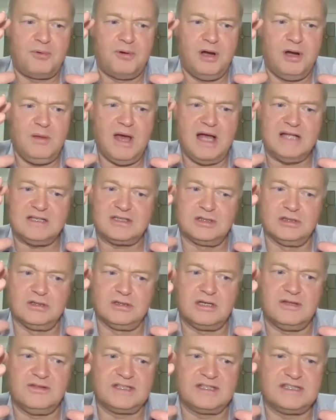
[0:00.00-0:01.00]
pretty much
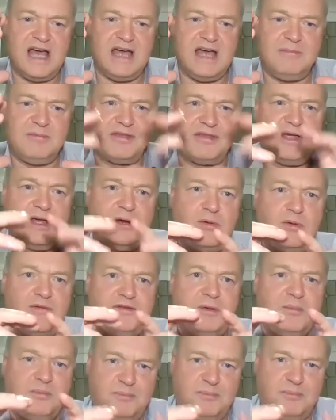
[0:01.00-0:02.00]
look at the same thing.
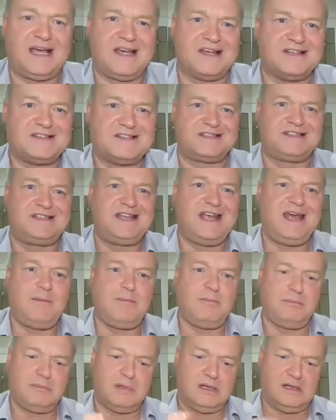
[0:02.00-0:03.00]
If you pick a
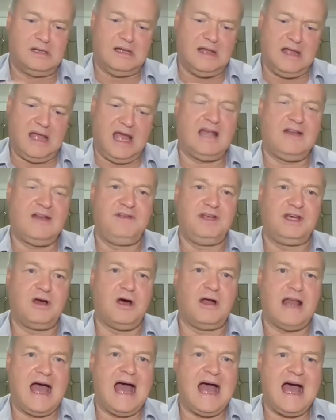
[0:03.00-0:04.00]
stem, and if you've
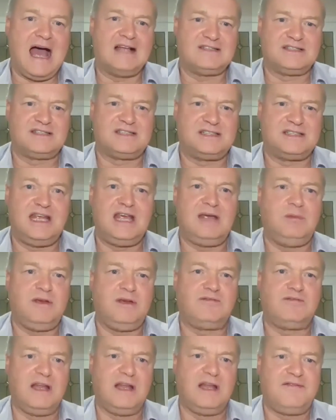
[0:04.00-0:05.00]
got a hard stem,
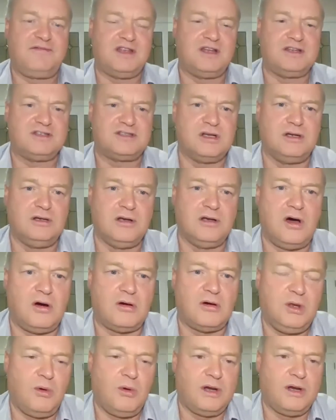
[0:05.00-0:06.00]
you've left it too
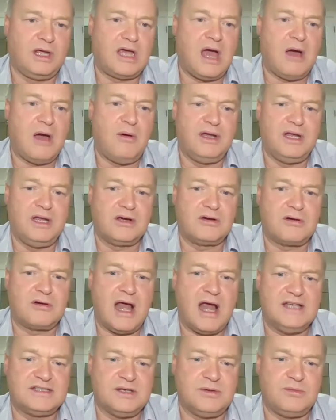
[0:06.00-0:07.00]
long. You want to go in and
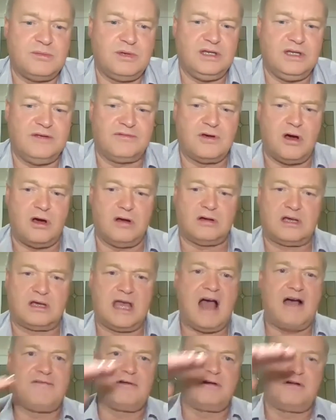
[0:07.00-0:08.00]
graze it when you've got
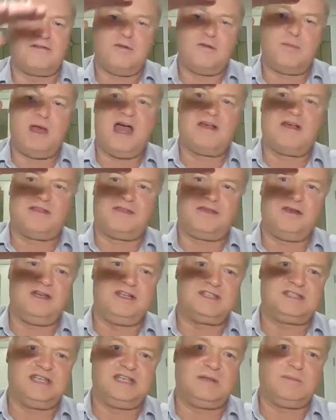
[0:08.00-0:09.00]
cover of about
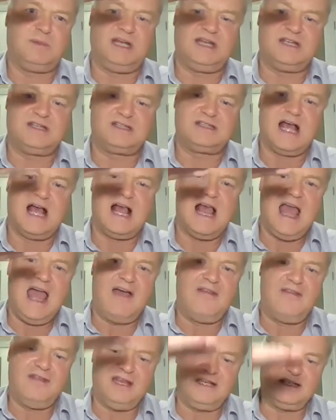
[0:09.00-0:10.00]
30 centimetres,
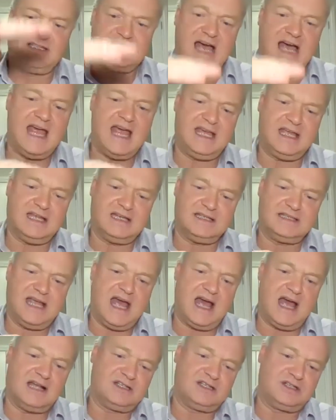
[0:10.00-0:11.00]
and then take it
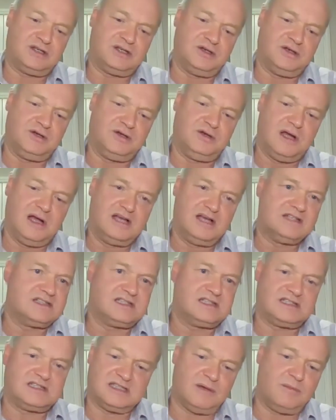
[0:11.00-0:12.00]
down to,
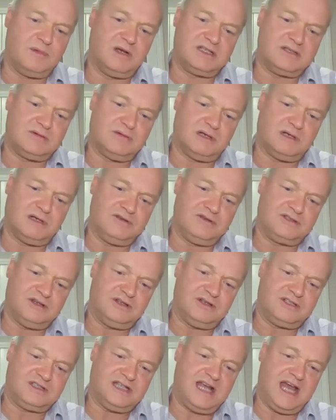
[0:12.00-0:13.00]
similar to a
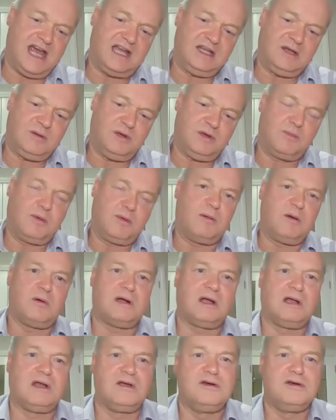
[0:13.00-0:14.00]
lucerne stand, you probably
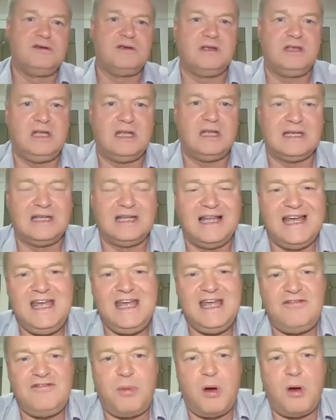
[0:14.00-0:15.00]
want to
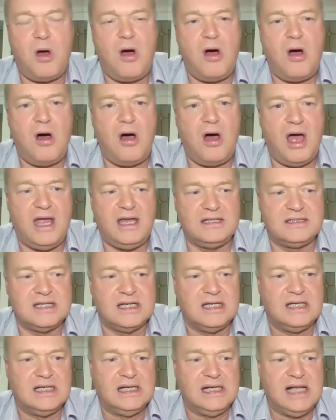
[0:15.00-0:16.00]
leave behind
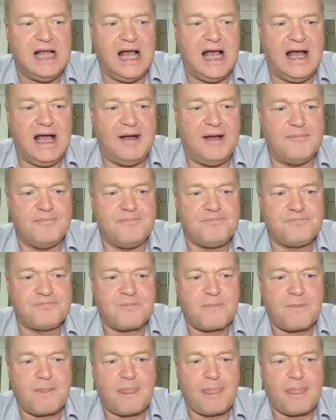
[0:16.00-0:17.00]

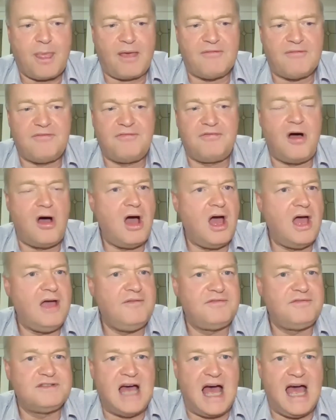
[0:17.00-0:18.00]

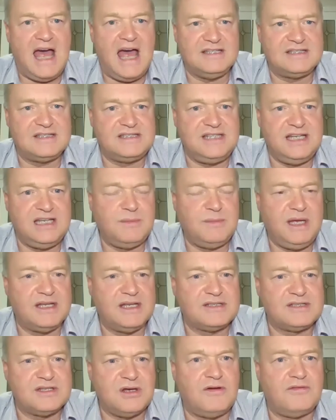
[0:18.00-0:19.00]
5 to 8
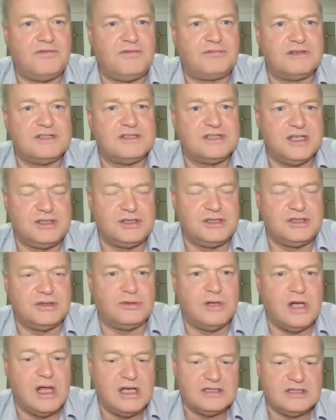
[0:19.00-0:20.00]
centimetres of
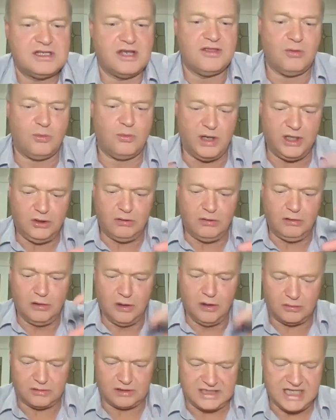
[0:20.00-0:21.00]
residual, so that when you
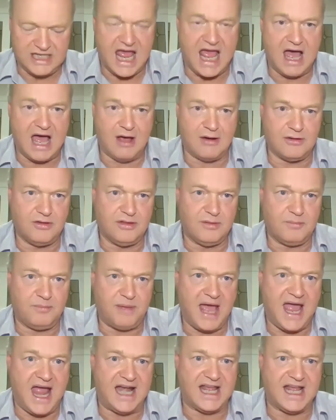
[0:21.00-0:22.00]
look down on the
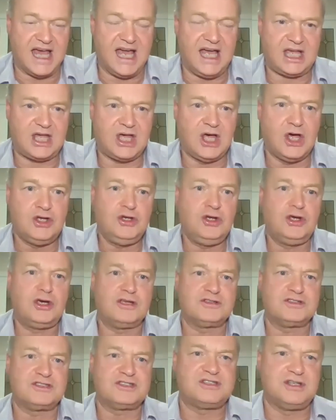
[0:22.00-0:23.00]
paddock, you
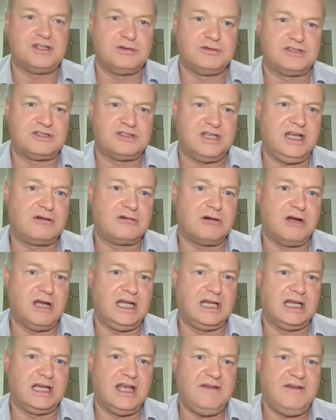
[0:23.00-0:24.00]
can still see
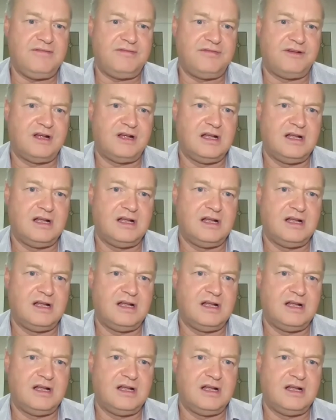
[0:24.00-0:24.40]
green leaf,